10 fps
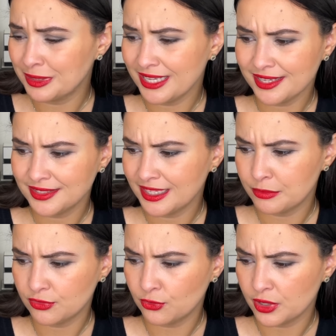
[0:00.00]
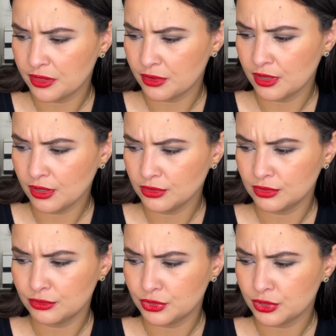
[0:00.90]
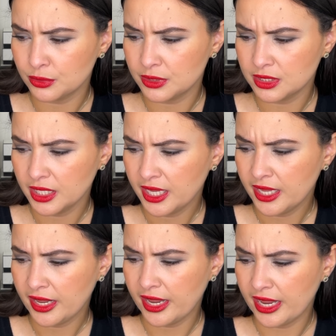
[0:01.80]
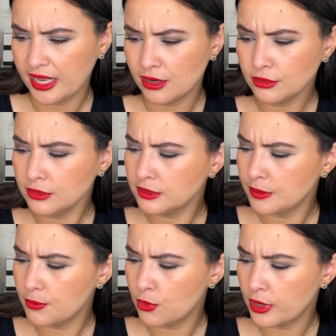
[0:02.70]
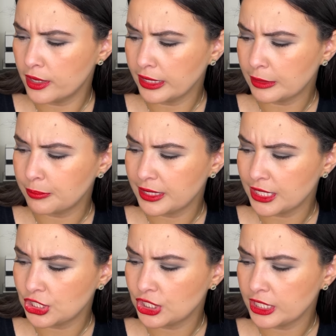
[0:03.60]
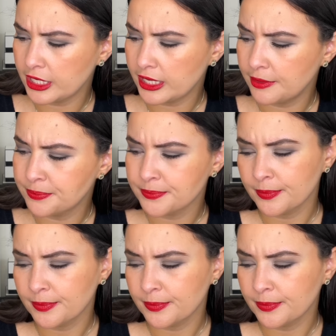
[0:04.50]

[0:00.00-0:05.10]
But like I said before, there are also nudes, and also some more like peachy,